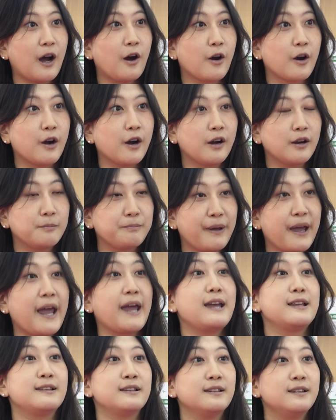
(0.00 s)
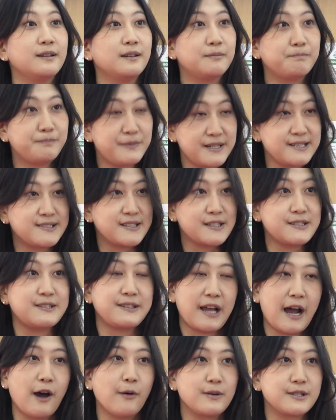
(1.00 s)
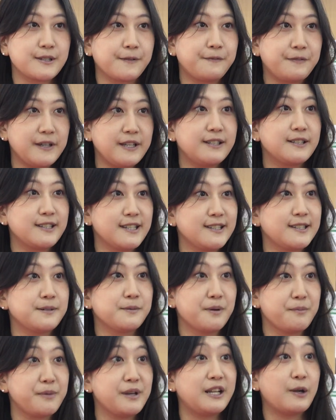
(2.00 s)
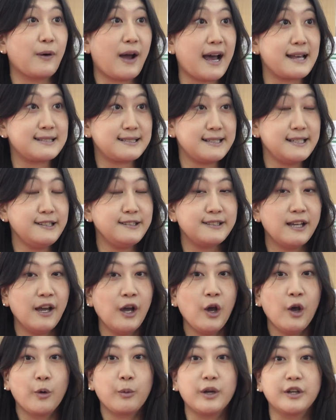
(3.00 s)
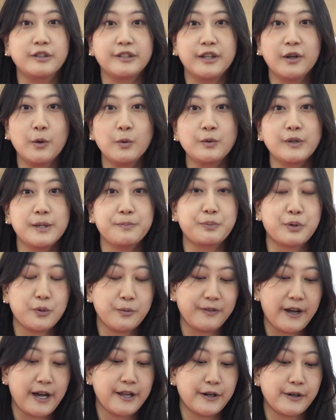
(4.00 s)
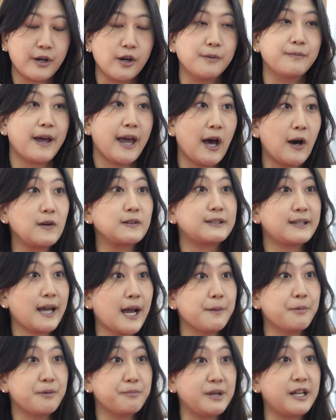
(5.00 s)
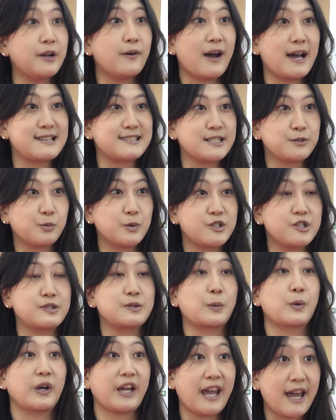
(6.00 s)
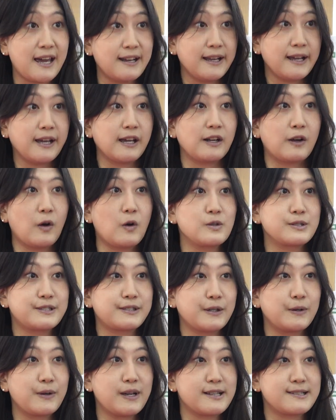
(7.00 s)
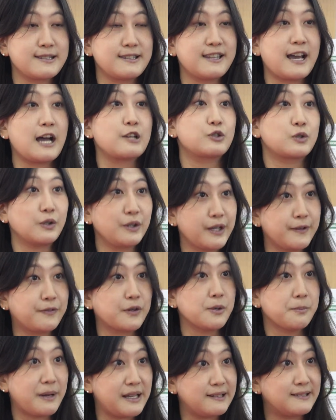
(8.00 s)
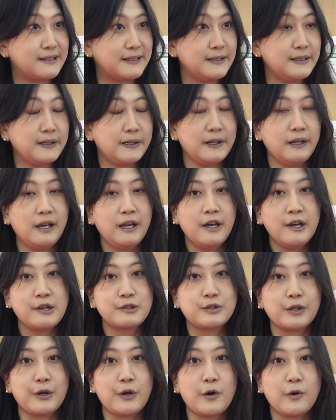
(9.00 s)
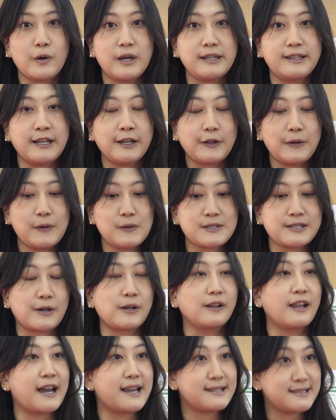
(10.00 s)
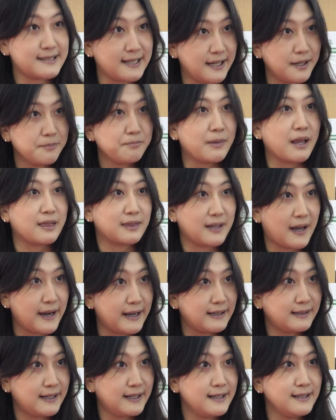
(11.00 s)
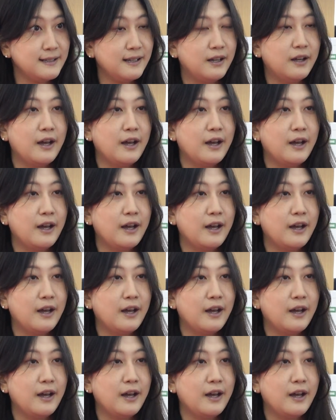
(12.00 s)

our main business now is a feed additive amino acids. We are the only provider of L-type amino acids, which is organic and also it's naturally fermented. So it includes our lysine, methionine,